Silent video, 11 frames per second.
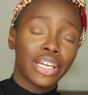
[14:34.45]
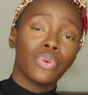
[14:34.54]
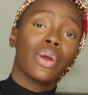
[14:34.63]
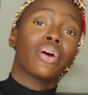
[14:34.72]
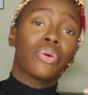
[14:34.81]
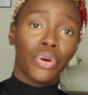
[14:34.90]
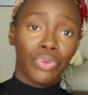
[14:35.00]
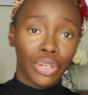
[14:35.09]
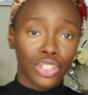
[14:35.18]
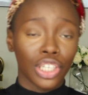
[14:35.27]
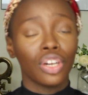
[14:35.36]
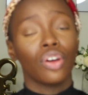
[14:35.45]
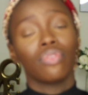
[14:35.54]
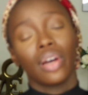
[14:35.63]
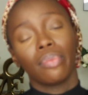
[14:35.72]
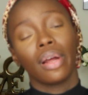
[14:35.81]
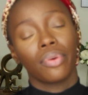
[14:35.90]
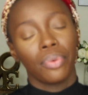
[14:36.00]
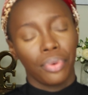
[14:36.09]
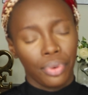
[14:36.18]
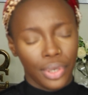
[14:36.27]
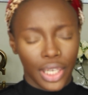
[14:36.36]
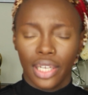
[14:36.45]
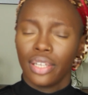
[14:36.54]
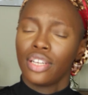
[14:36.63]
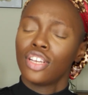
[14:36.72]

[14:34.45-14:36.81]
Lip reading: They were encouraged and all of that. I'm like, okay.